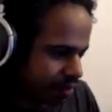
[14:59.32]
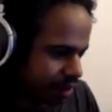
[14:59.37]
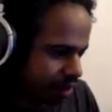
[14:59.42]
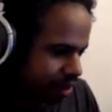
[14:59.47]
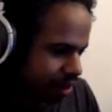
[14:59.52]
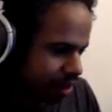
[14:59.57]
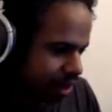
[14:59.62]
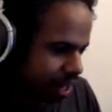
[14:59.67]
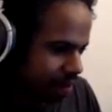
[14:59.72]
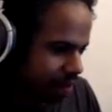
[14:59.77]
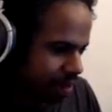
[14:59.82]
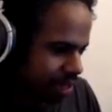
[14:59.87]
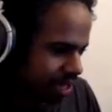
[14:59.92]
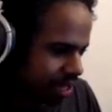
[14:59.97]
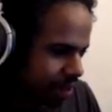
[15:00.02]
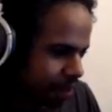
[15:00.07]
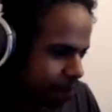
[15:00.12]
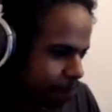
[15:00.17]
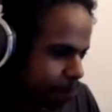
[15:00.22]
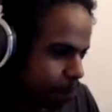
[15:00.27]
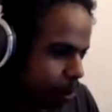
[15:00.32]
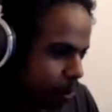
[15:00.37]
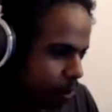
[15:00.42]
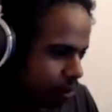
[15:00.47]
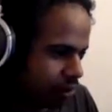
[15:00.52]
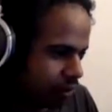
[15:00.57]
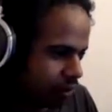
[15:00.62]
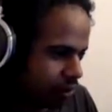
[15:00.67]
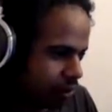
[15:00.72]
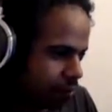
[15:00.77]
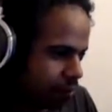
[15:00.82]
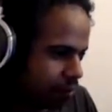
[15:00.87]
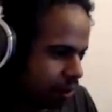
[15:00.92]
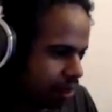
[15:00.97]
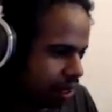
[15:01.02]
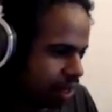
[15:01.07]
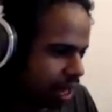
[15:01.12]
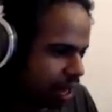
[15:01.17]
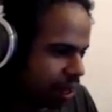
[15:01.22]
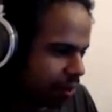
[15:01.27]
Then I basically have both of your
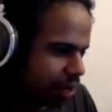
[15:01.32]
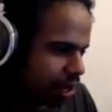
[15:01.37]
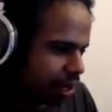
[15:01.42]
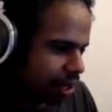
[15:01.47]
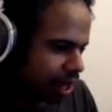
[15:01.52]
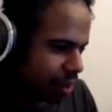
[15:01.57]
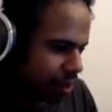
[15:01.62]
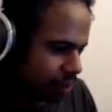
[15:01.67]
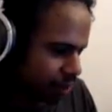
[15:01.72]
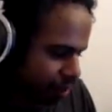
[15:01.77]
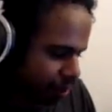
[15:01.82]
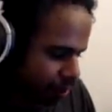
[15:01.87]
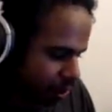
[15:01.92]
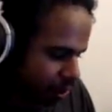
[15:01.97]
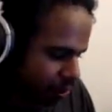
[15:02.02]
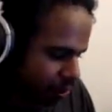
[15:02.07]
ability. How do I climb crap? Oh,